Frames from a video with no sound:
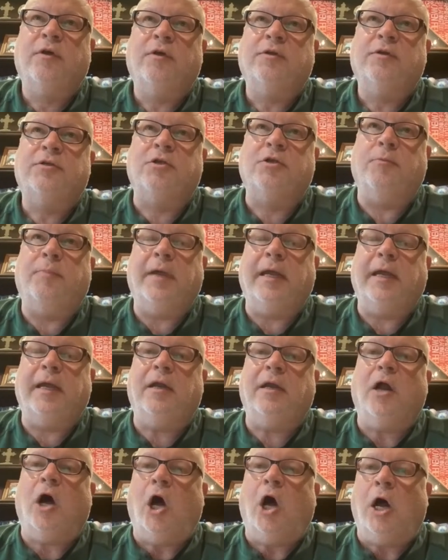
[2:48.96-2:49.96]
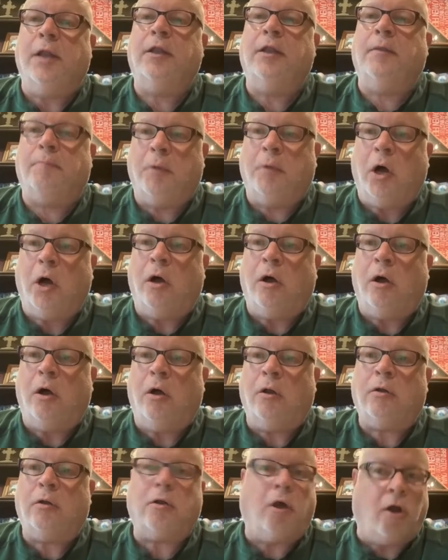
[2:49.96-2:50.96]
to being on the
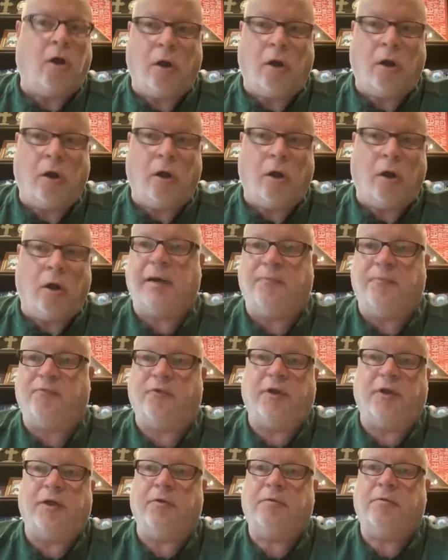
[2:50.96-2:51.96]
ball all the time for you?